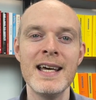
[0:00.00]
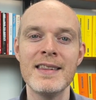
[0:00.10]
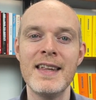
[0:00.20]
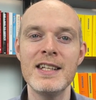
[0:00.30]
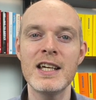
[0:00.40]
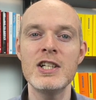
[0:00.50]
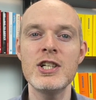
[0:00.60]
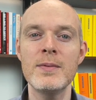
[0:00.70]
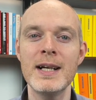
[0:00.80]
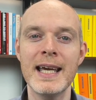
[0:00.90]
then you can
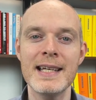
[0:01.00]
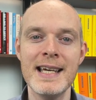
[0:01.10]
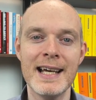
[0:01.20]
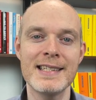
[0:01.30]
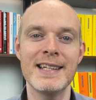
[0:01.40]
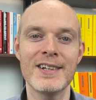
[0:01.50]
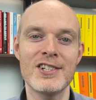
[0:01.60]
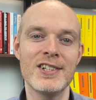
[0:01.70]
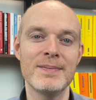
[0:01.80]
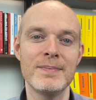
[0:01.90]
generally get a tax
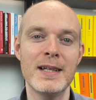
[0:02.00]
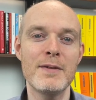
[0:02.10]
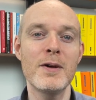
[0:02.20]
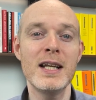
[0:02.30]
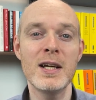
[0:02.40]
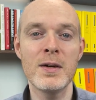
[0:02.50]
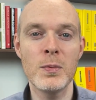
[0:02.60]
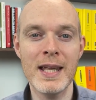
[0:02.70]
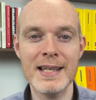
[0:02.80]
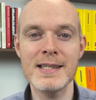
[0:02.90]
deduction. Now, if only it were
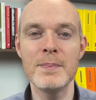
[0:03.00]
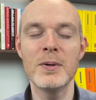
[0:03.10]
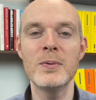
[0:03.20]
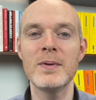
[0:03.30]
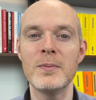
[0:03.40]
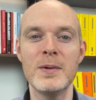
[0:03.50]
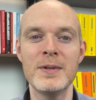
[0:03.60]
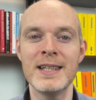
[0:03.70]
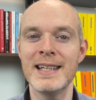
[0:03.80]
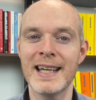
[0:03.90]
that simple, we
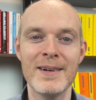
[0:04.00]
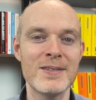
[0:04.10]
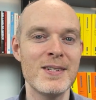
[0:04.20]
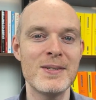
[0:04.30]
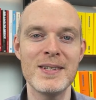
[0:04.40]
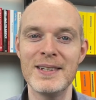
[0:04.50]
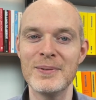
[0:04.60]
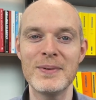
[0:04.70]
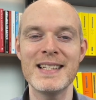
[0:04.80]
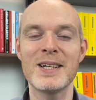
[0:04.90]
wouldn't need accountants and all
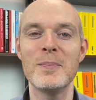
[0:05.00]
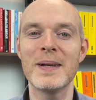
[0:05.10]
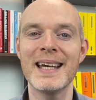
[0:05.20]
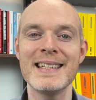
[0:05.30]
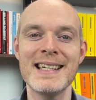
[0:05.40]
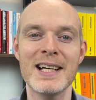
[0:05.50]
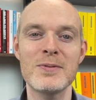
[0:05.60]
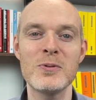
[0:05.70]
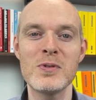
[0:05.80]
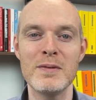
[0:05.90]
these complicated tax
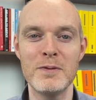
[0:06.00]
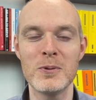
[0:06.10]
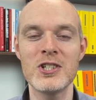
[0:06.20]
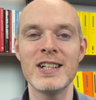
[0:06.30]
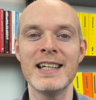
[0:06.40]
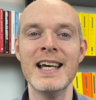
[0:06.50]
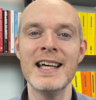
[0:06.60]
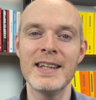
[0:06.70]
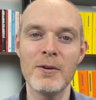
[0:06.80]
rules. Unfortunately, there